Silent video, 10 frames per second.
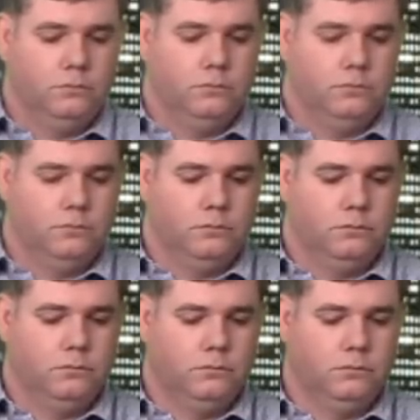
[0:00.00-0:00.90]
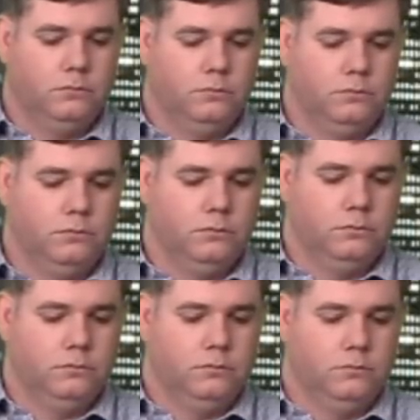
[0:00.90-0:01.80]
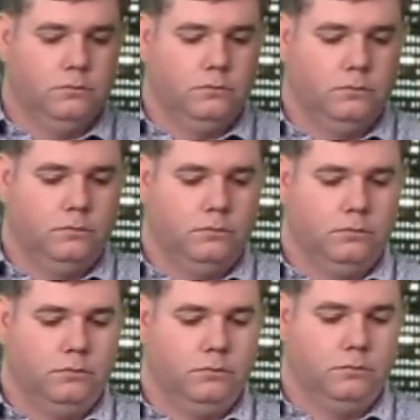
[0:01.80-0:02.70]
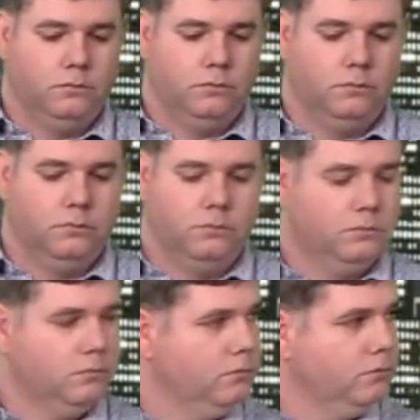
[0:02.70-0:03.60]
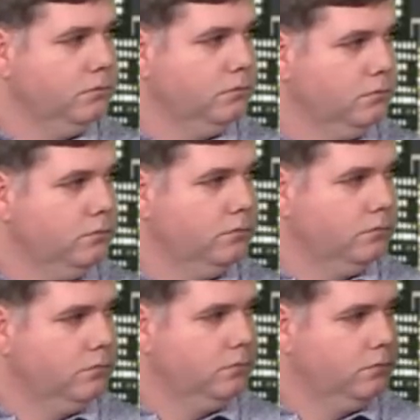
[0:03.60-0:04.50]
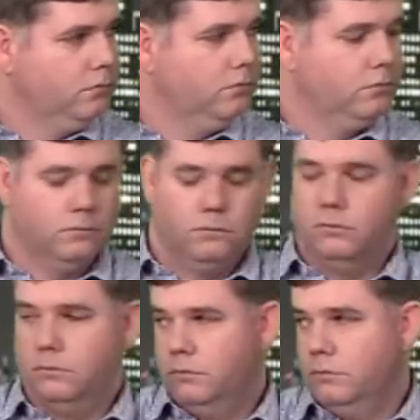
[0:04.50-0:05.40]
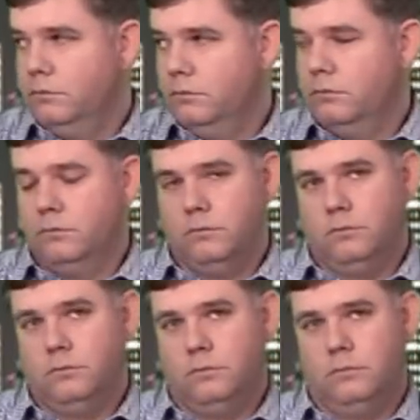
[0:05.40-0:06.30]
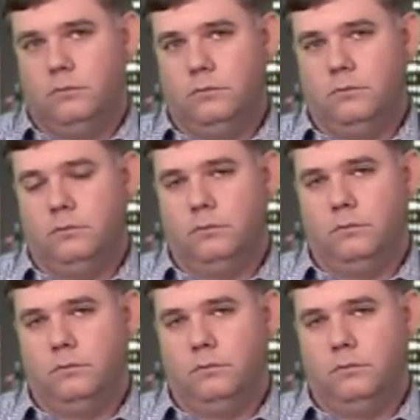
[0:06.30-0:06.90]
The person shown says nothing.